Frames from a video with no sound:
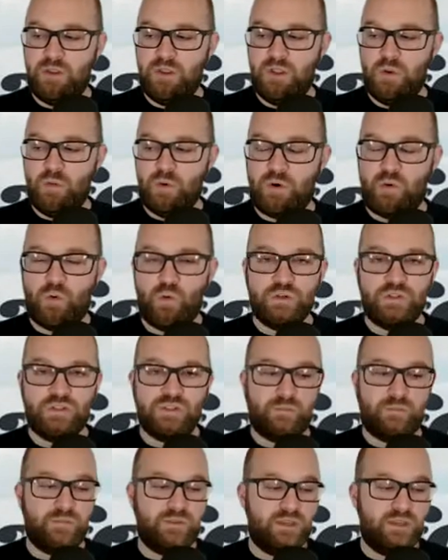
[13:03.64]
record
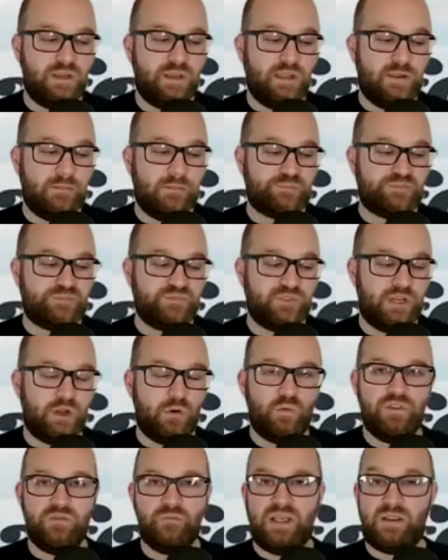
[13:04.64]
something,
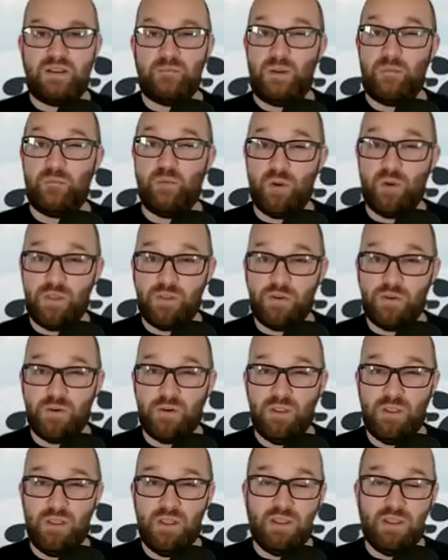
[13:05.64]
with like my brother,